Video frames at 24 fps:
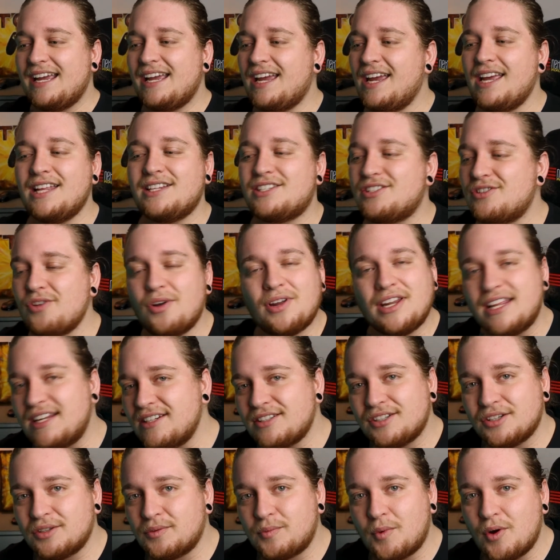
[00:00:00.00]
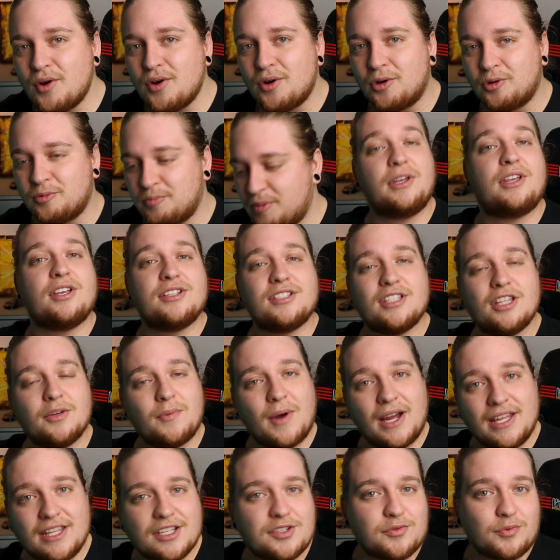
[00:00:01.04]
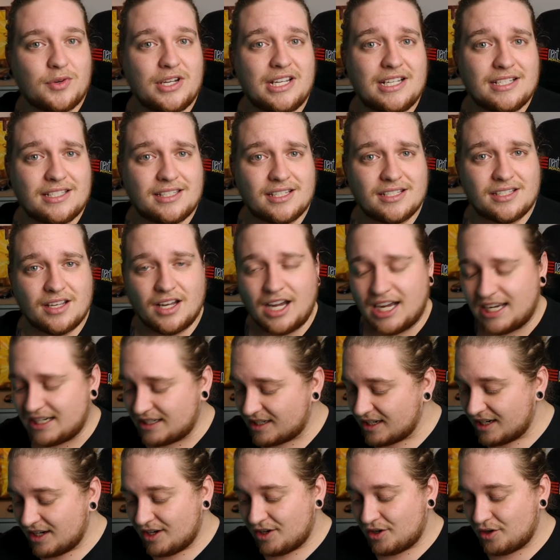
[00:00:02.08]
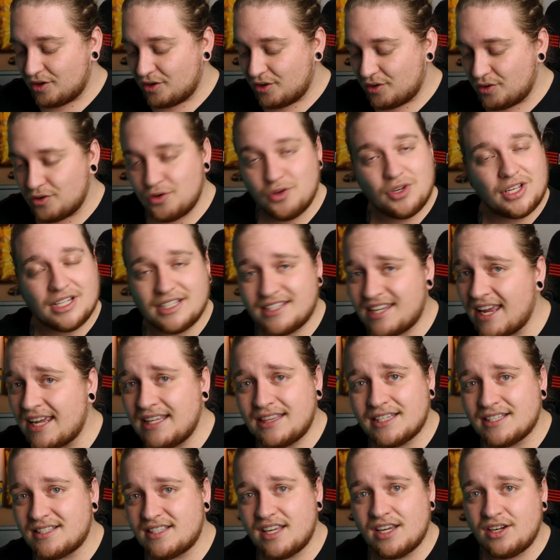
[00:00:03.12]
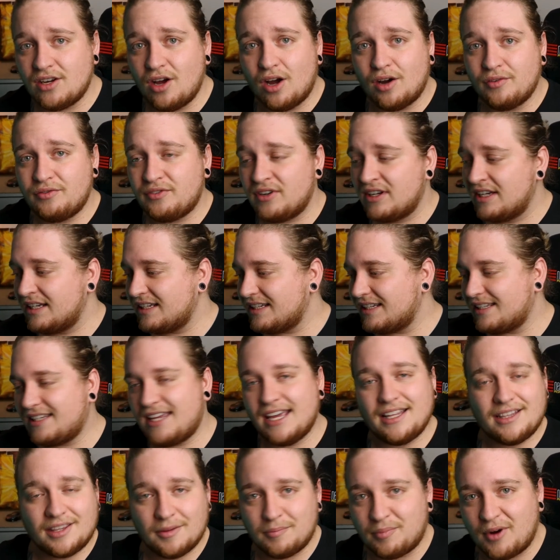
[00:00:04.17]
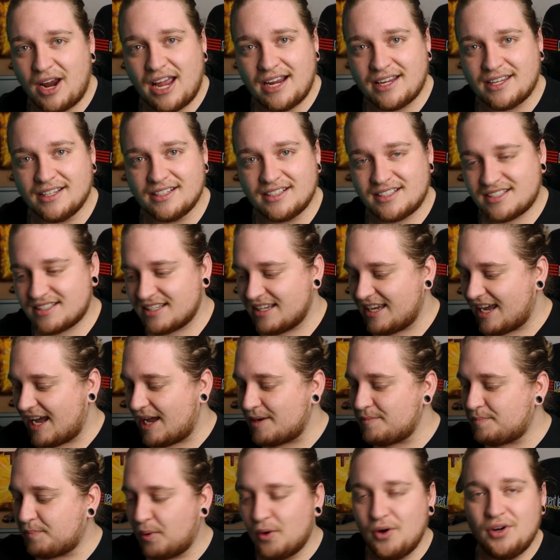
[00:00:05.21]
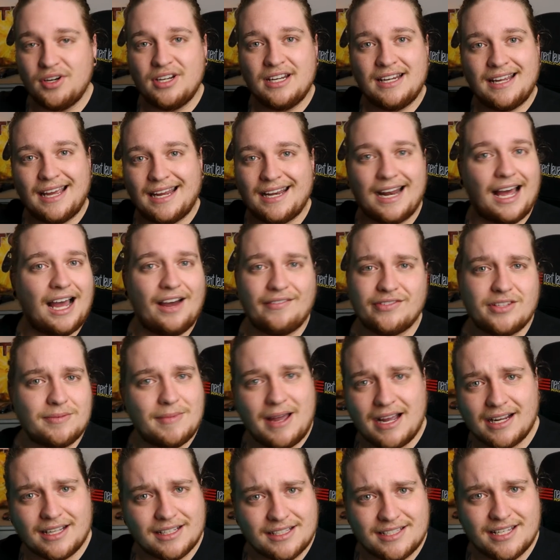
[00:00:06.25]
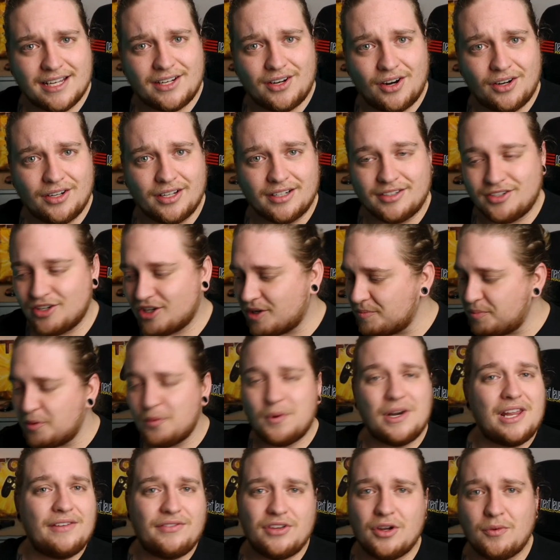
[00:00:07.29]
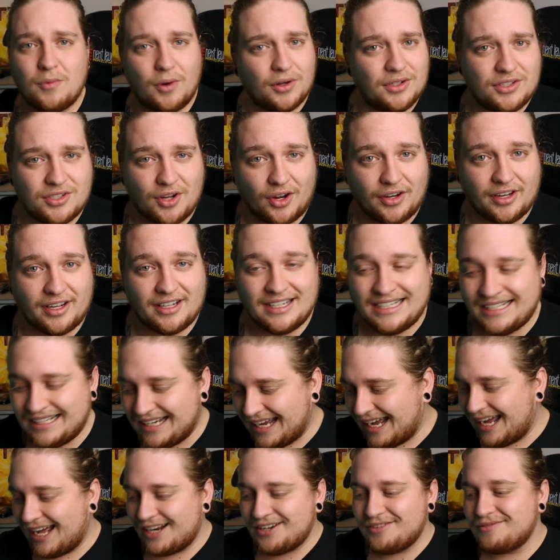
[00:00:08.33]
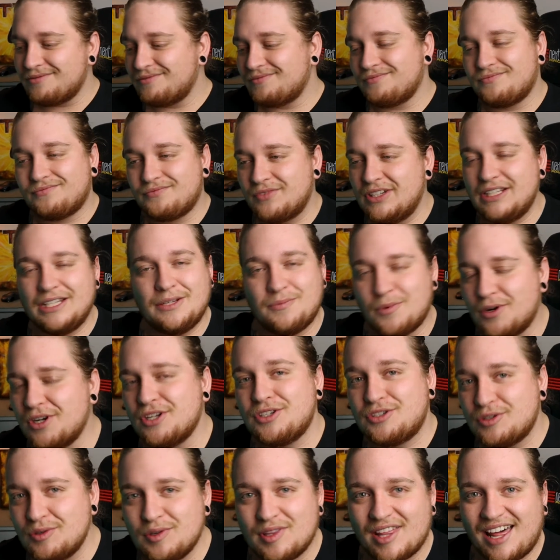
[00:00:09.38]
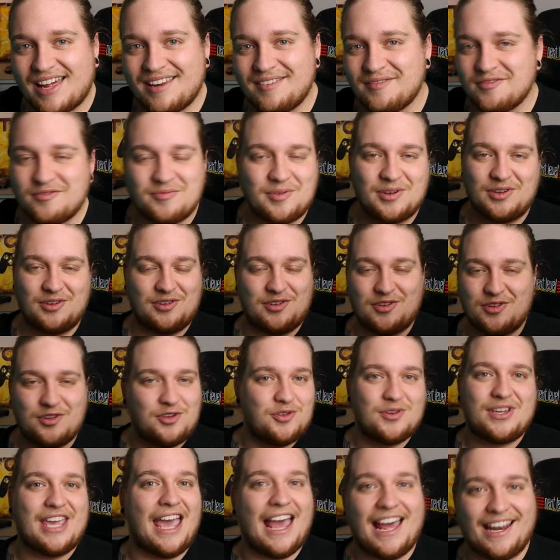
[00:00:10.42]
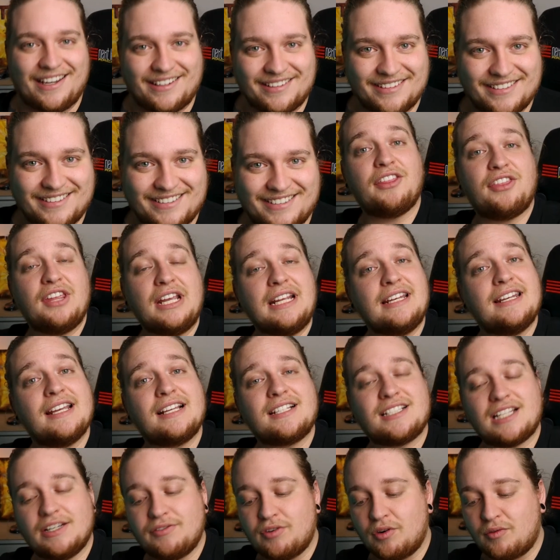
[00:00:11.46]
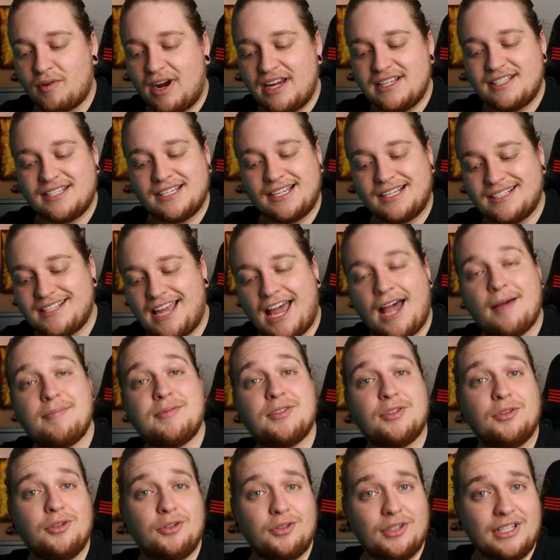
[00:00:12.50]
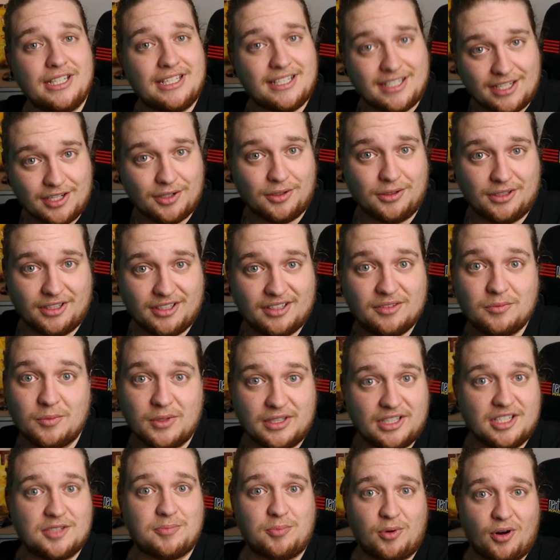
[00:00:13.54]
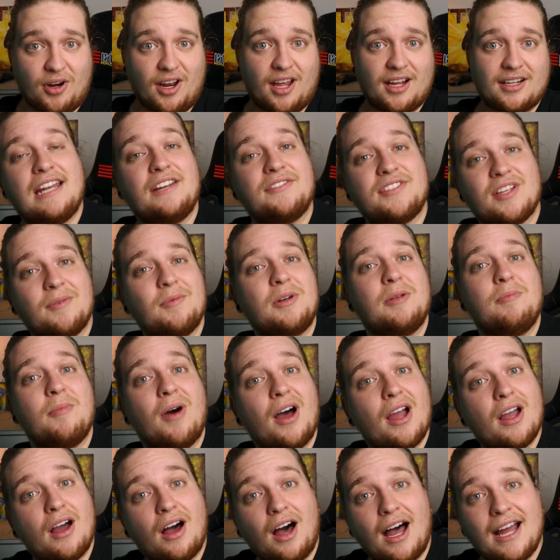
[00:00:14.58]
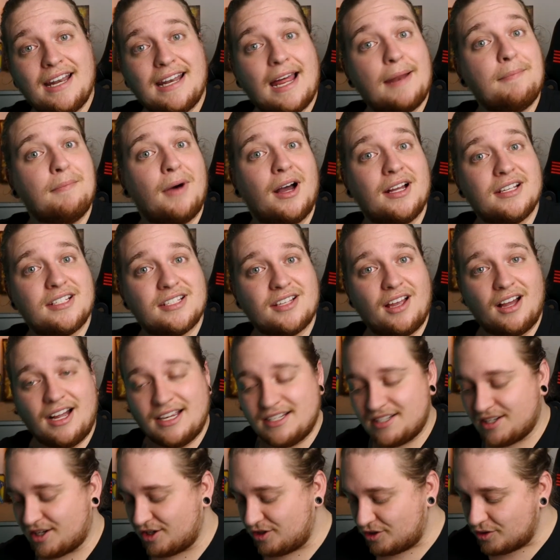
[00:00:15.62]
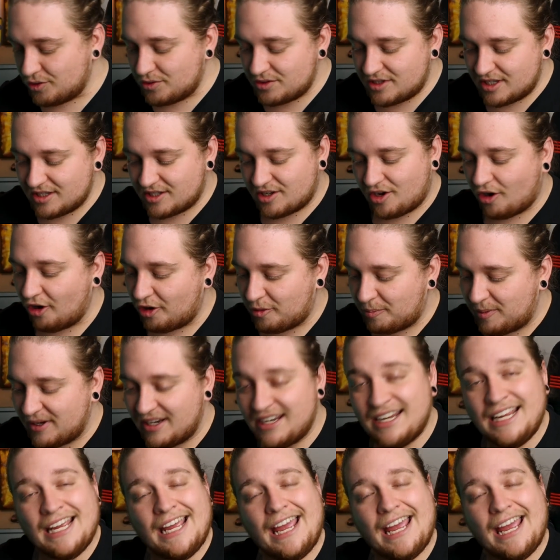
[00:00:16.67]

it's not end of the world. Because of the way this rig is designed, you can take the seat off, get the brackets, and put an aftermarket seat on it. You can put whatever you want on it. I don't really want to do that, but you can. I think Next Level Racing has absolutely killed it with this product. And if somebody my height and my size can use this cockpit